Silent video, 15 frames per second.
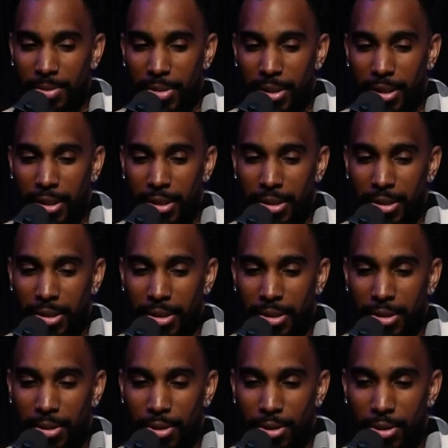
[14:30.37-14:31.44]
because,
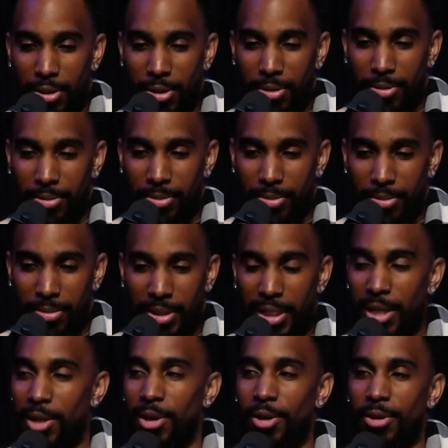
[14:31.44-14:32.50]

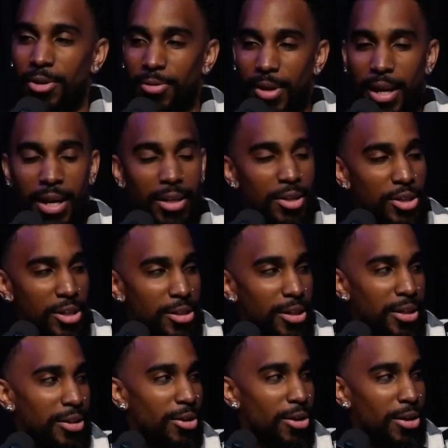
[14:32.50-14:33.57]
seeing her in the rain and she's
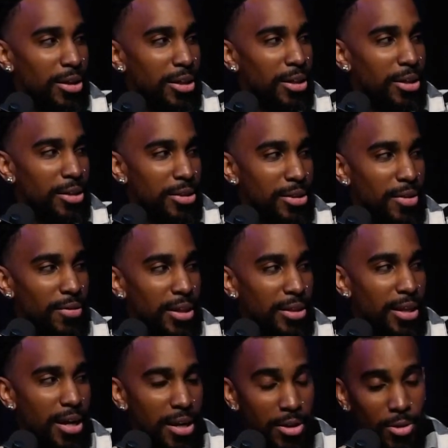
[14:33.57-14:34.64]
looking all good and stuff like
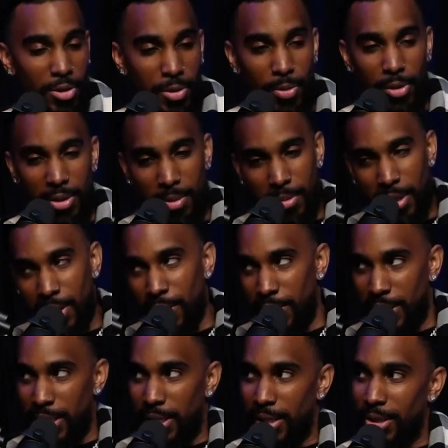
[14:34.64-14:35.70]
that, and you're supposed to be there
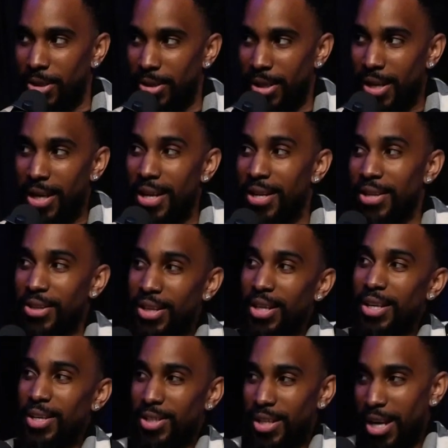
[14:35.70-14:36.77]
to end
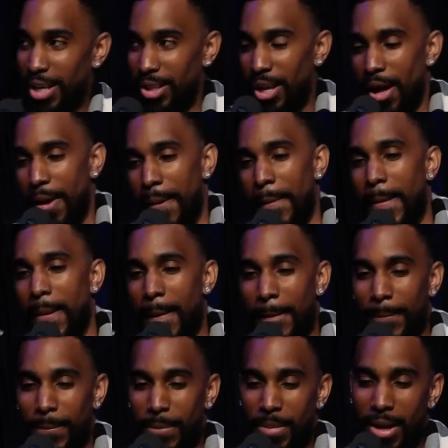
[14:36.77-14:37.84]
things like that.
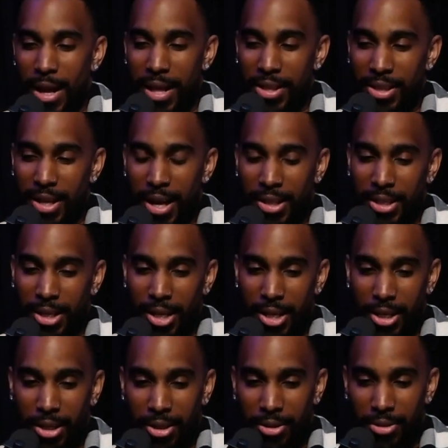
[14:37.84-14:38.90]
I
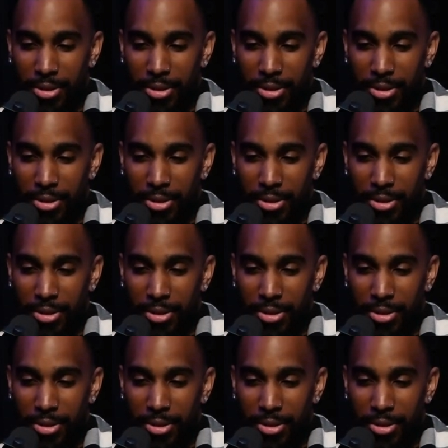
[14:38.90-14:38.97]
think